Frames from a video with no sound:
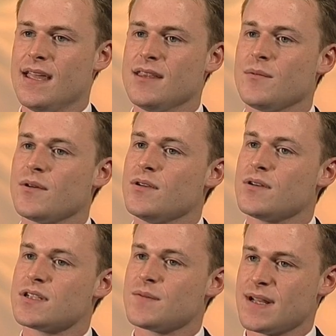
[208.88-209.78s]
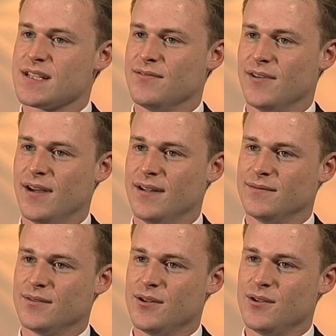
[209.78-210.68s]
In the will you can specify
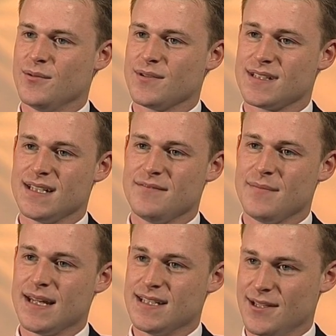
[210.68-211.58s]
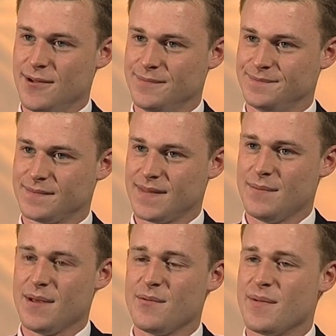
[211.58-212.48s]
who you want to leave money to. There
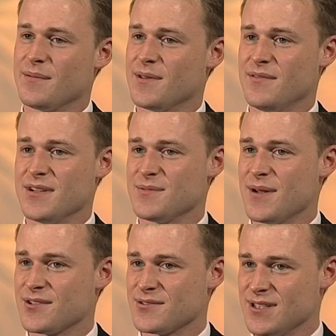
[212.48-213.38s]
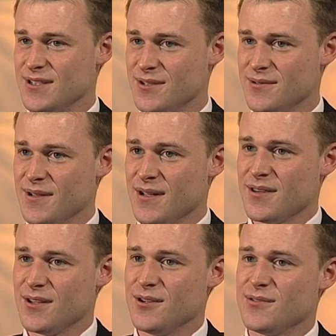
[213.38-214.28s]
may be people that are very special to you
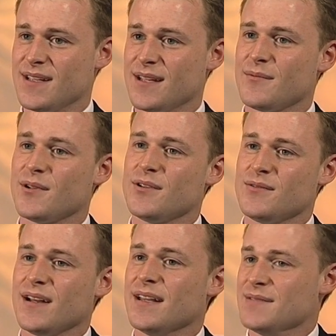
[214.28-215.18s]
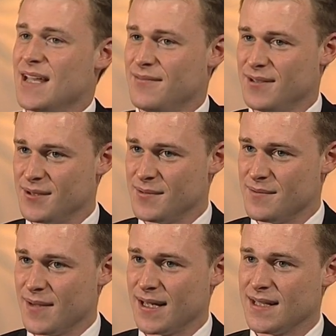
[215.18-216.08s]
that you think, well, you'd like them to have a little bit
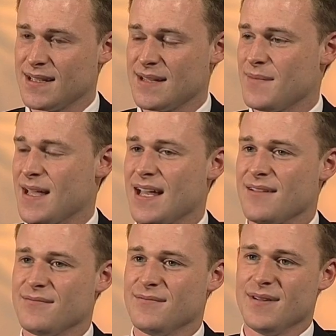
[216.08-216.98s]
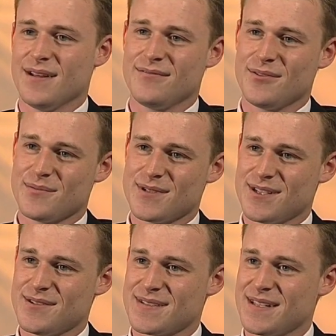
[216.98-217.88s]
of money, and they may have lifelong
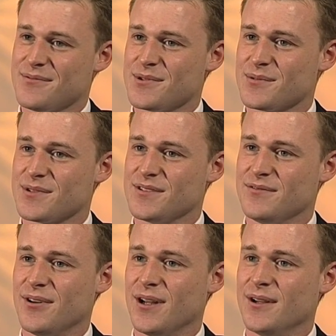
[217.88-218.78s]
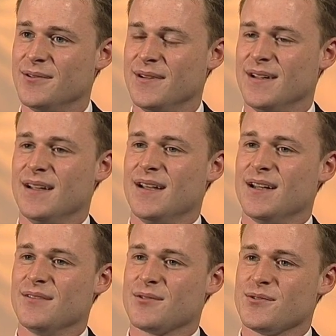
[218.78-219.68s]
pursuits that they've always wanted to follow,
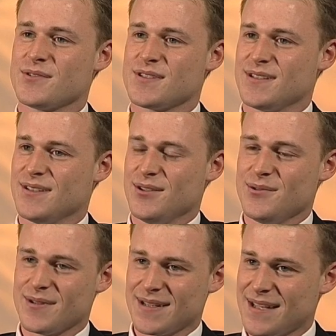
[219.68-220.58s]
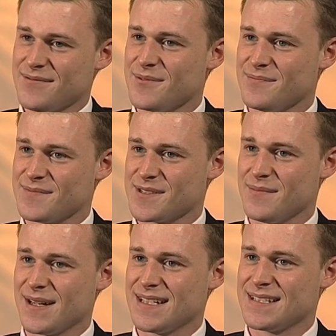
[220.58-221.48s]
and of course you can give them some
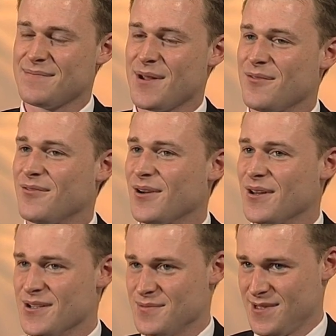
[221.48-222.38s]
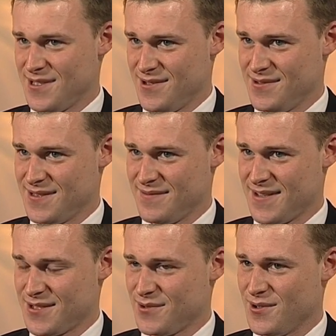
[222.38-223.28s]
money to help follow those pursuits if
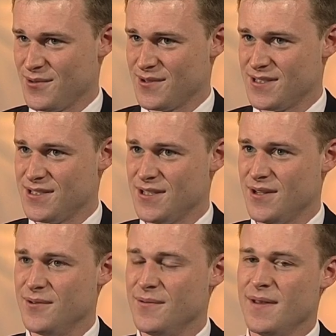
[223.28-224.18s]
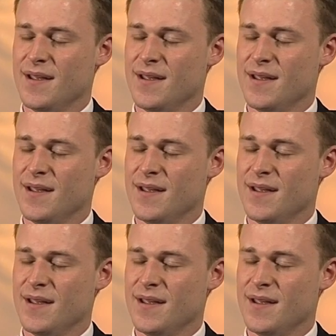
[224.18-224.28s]
that's what you wanted to do.